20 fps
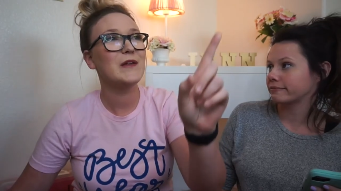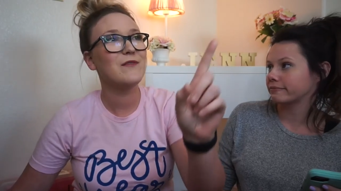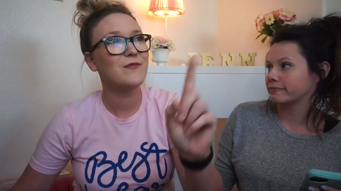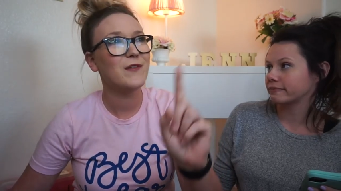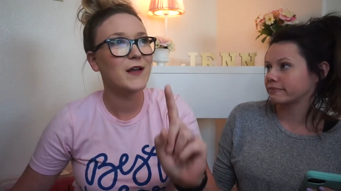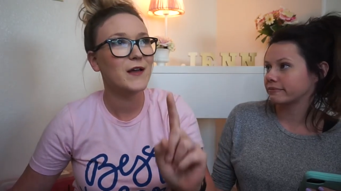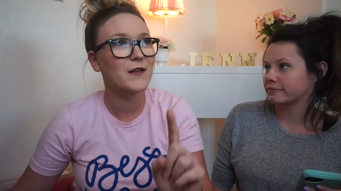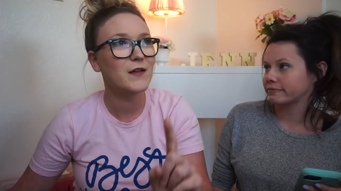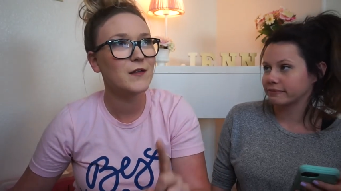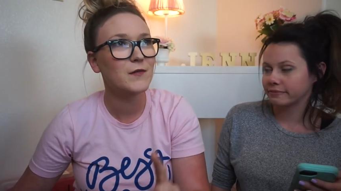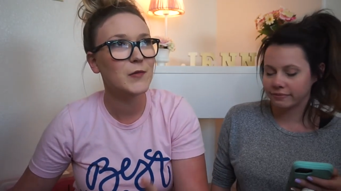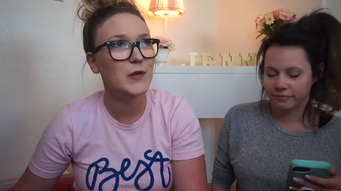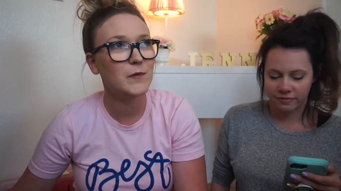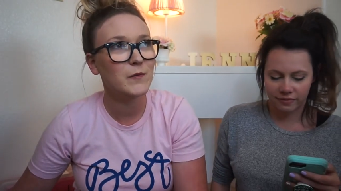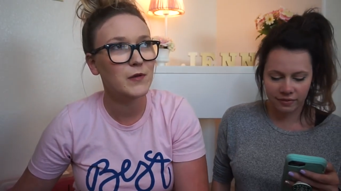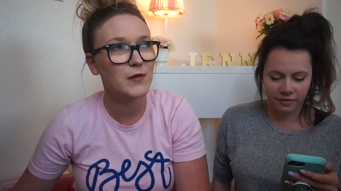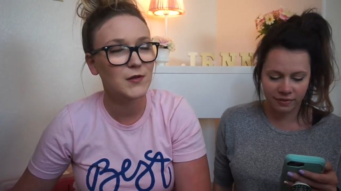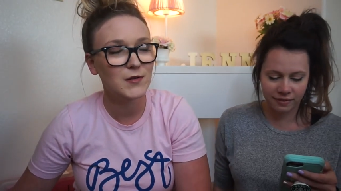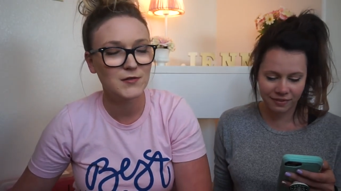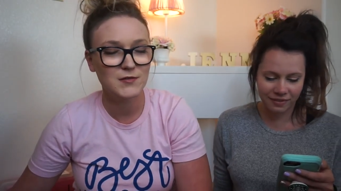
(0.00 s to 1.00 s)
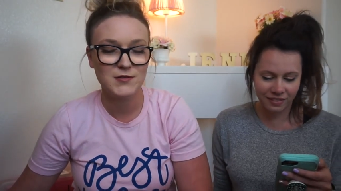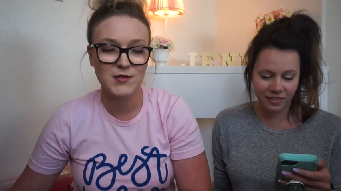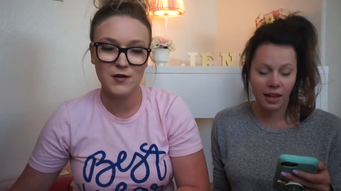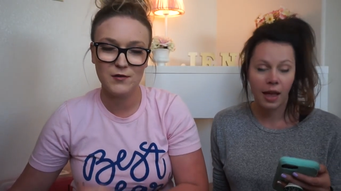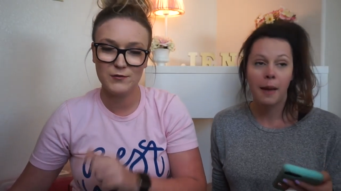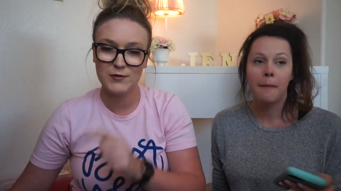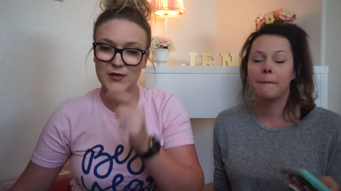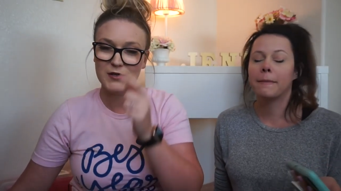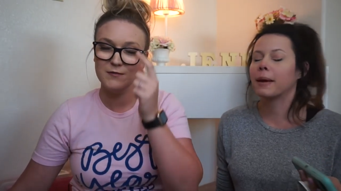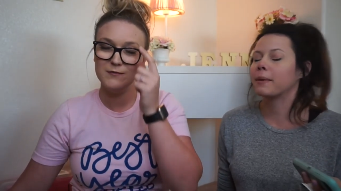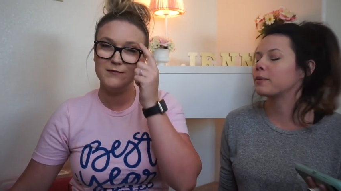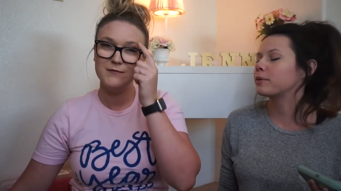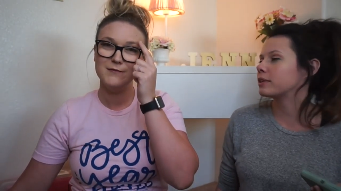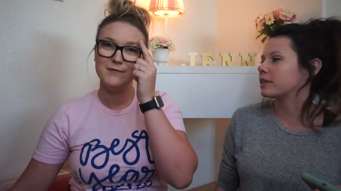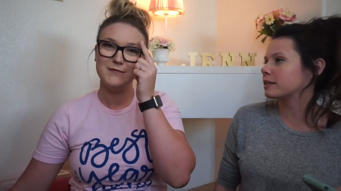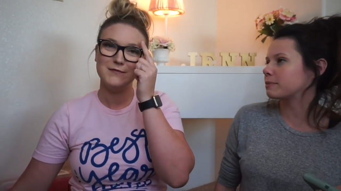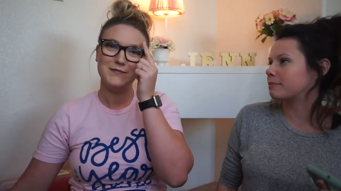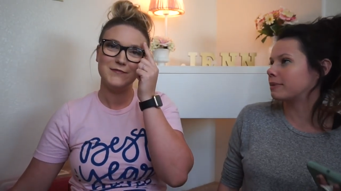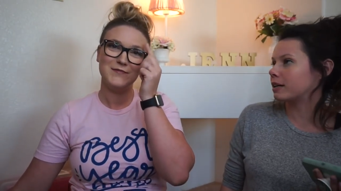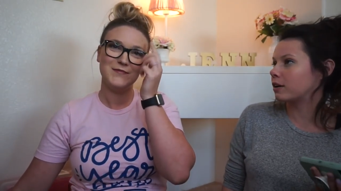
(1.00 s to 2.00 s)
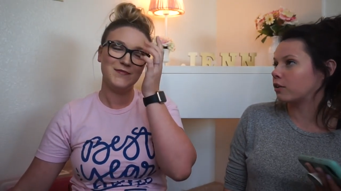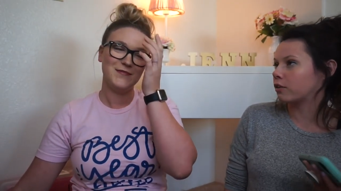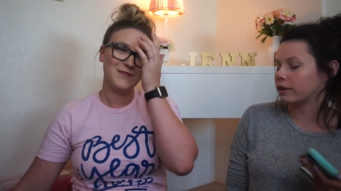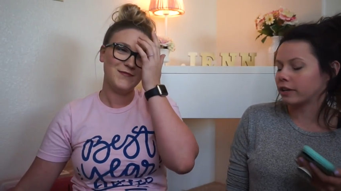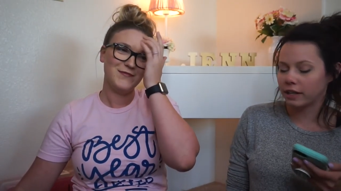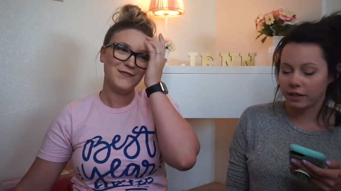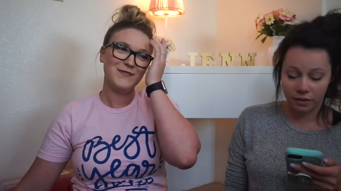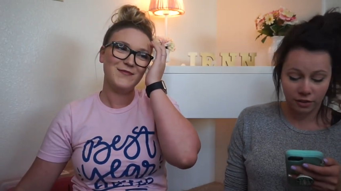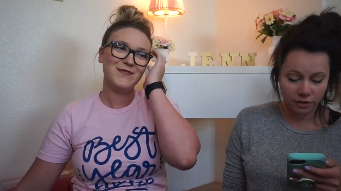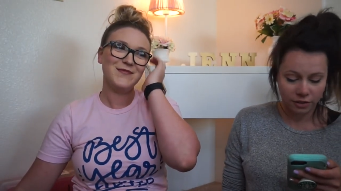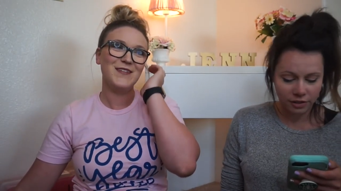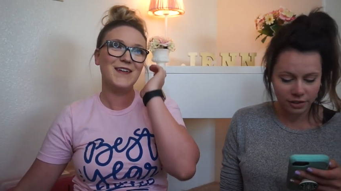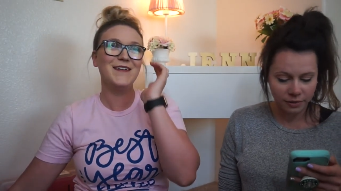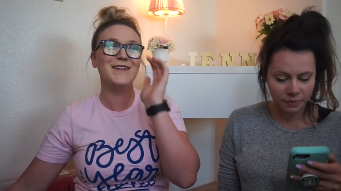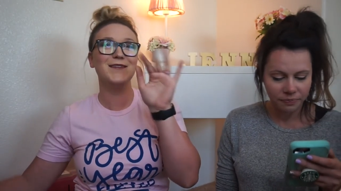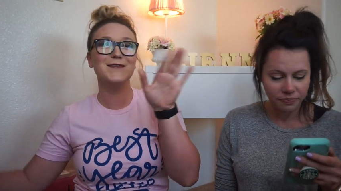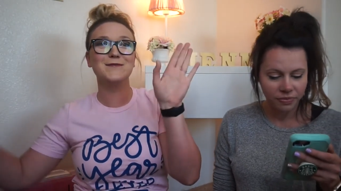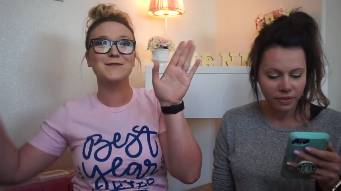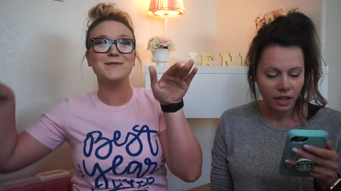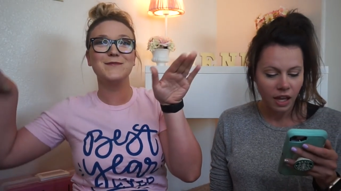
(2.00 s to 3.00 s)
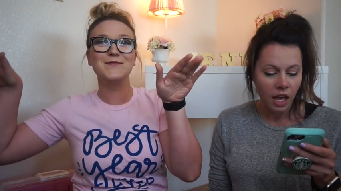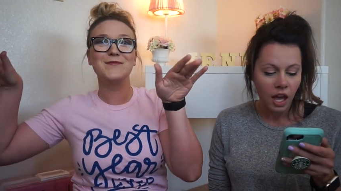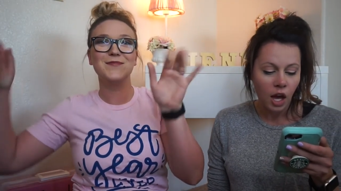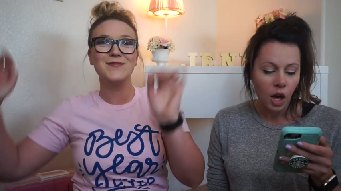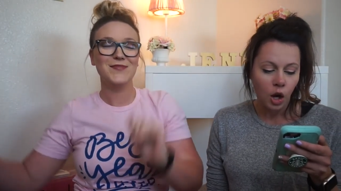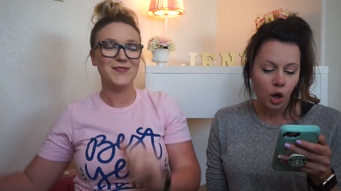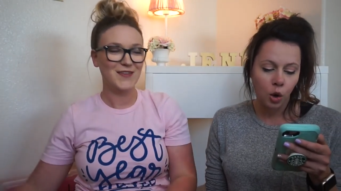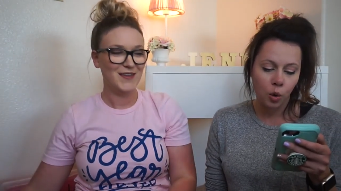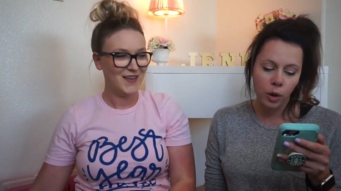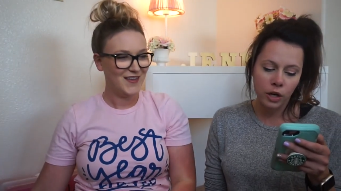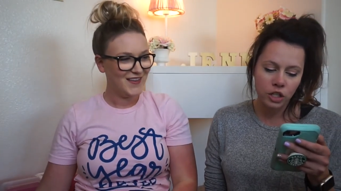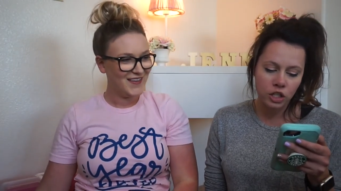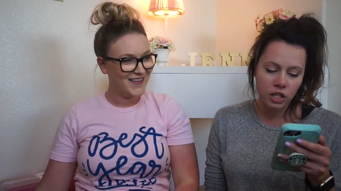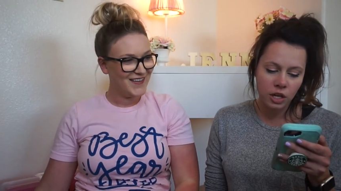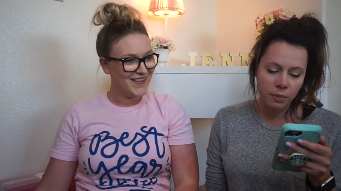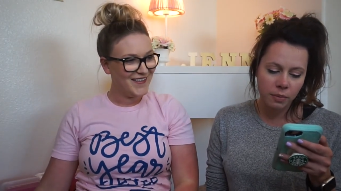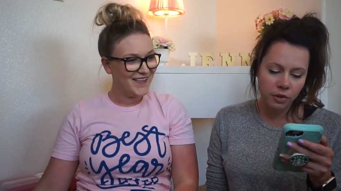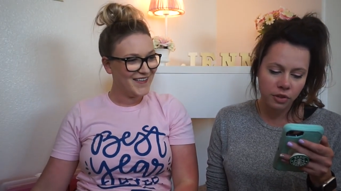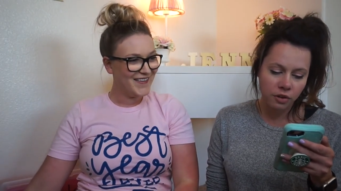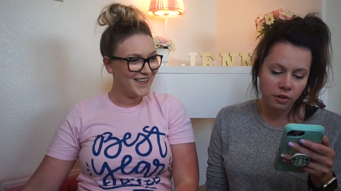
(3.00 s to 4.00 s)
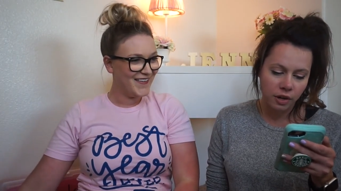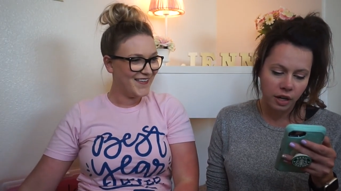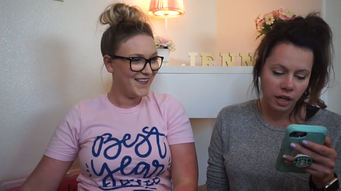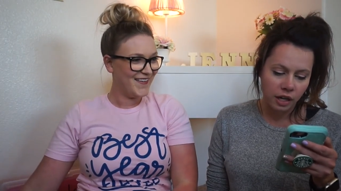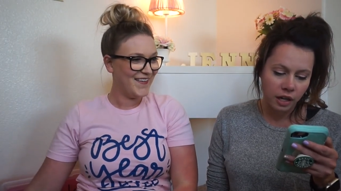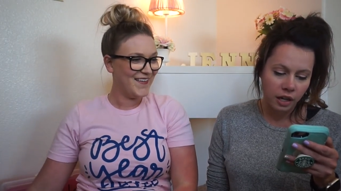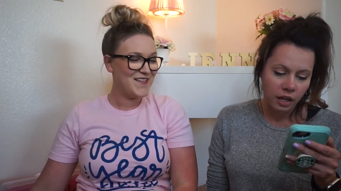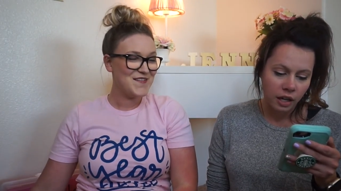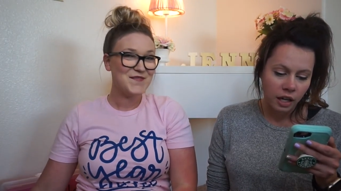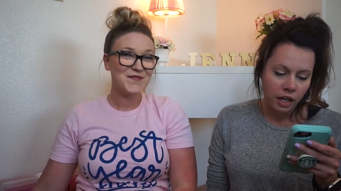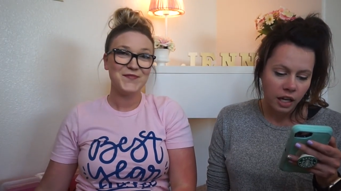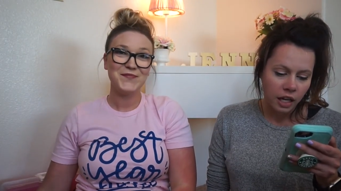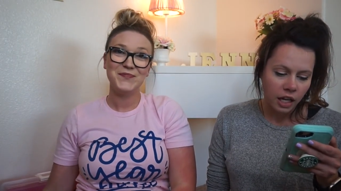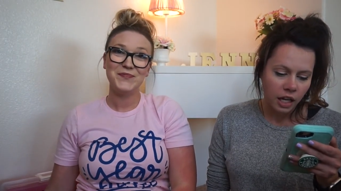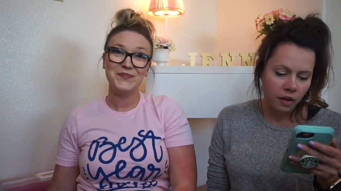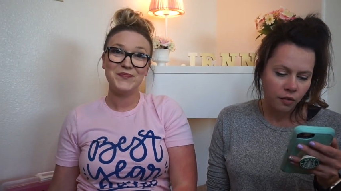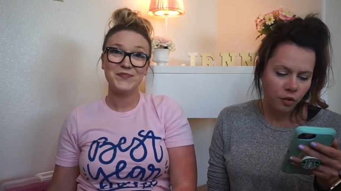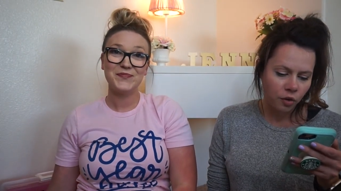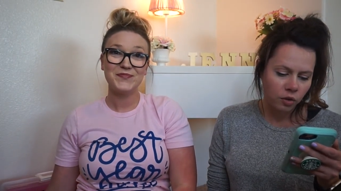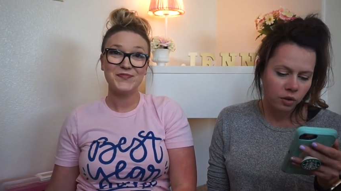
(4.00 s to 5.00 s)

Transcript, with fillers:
Speaker 1: be flying, Pippin. Sorry. Me with the big old ears. Question number three. If